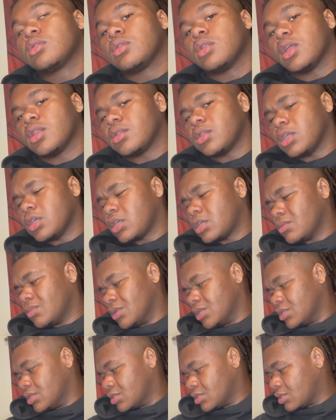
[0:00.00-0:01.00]
I think it
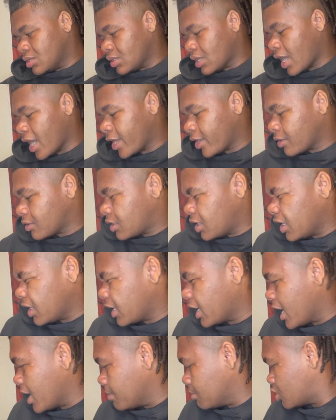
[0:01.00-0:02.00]
was nine or 10
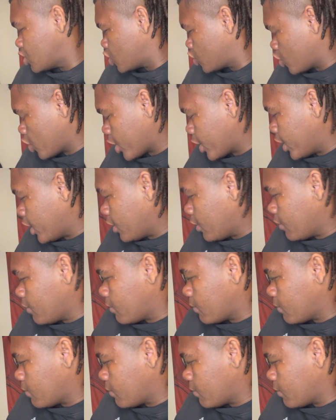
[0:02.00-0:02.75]
games straight.